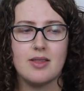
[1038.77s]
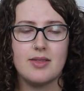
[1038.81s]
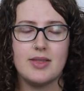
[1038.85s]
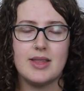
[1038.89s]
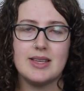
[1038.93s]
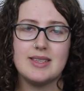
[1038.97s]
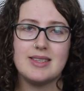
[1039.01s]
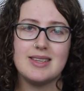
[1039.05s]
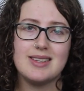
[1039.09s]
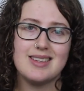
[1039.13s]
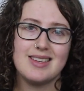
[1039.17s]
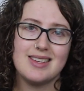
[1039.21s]

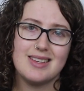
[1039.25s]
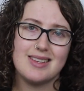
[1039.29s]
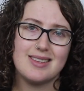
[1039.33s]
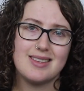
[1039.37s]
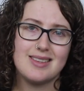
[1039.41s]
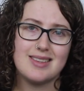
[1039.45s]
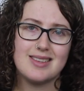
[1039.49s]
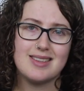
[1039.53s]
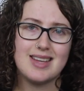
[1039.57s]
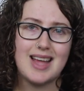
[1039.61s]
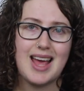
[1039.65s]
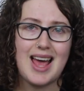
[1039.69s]
This is a
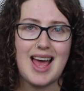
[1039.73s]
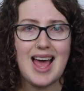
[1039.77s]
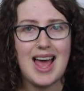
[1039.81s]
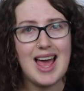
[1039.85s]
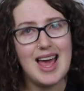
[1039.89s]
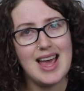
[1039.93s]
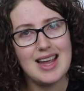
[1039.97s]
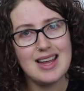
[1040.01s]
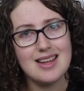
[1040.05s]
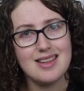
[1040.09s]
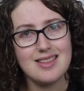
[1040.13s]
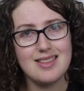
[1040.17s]

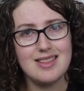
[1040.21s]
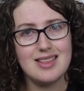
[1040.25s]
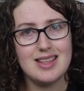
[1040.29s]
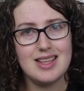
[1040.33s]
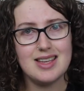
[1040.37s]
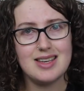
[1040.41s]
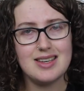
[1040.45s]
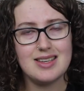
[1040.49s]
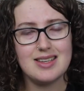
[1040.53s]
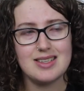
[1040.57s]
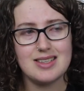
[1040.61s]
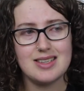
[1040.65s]
tag
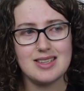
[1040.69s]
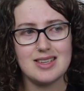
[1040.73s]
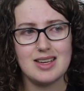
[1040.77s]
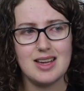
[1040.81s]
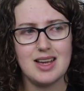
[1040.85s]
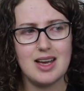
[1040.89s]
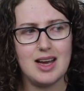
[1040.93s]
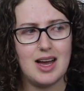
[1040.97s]
that